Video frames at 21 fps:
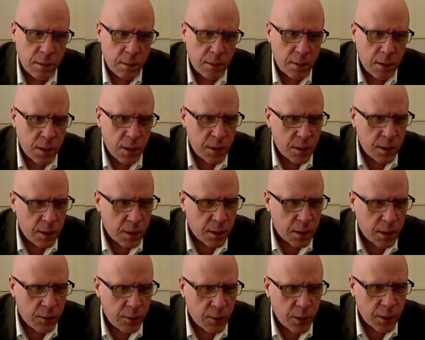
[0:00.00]
this thing
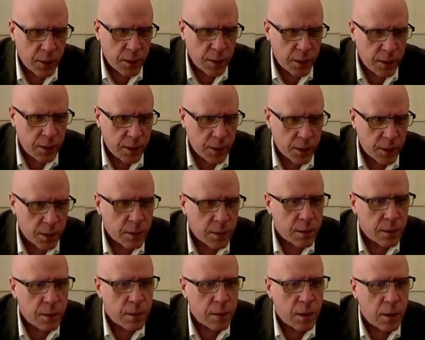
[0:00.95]
they've written in here
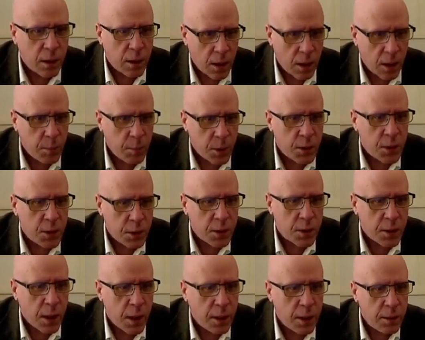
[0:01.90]
accomplishes
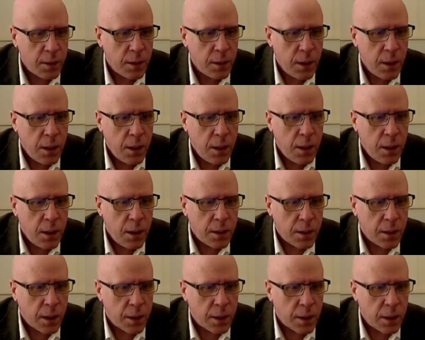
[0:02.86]
that.
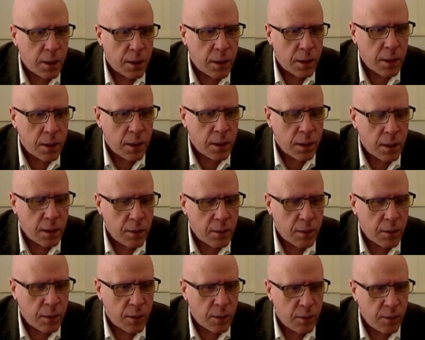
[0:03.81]
That
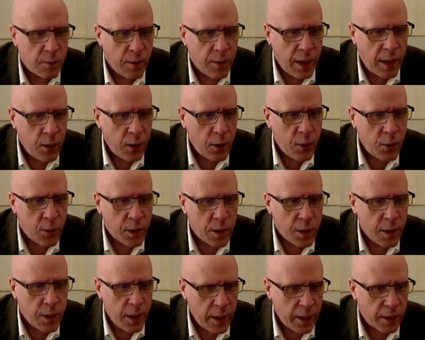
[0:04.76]
the value at
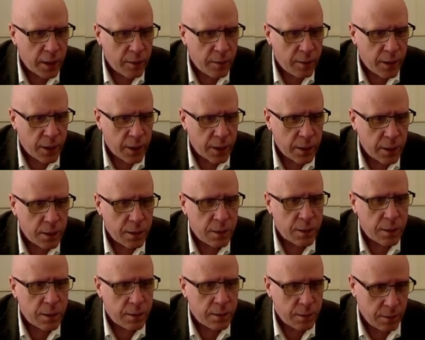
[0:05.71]
negative x
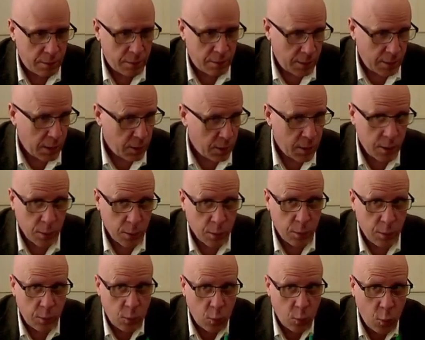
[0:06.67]
that's the
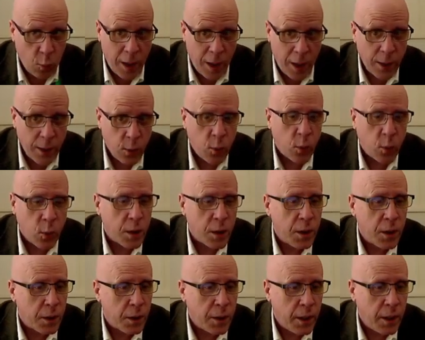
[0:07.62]
y
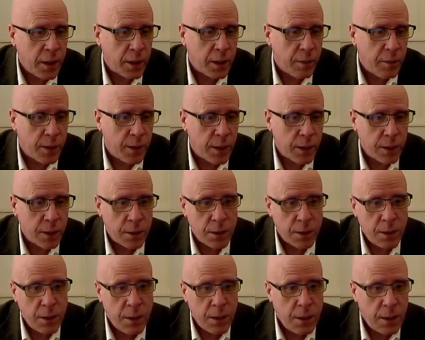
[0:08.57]
coordinate, negative x,
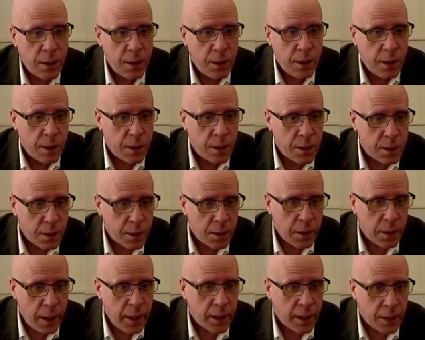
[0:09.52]
is the
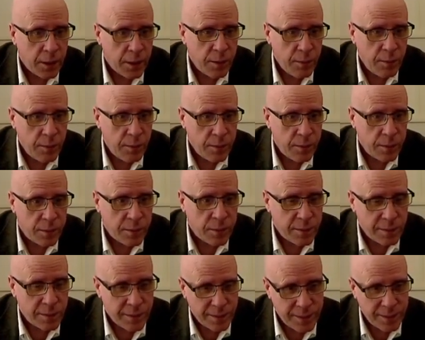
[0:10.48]
negative
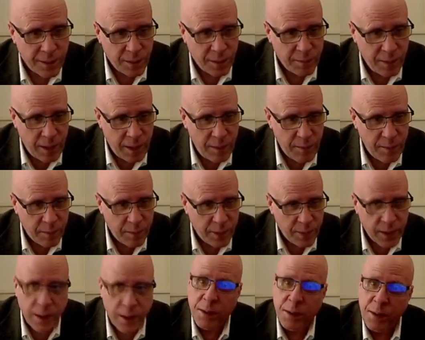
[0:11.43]
of f of
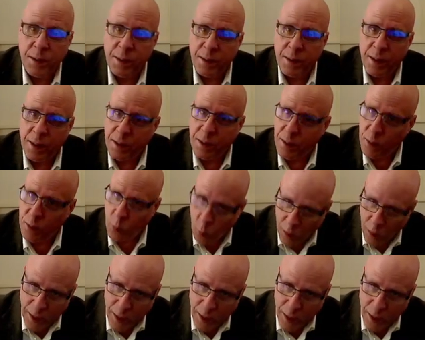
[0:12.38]
x. That's the y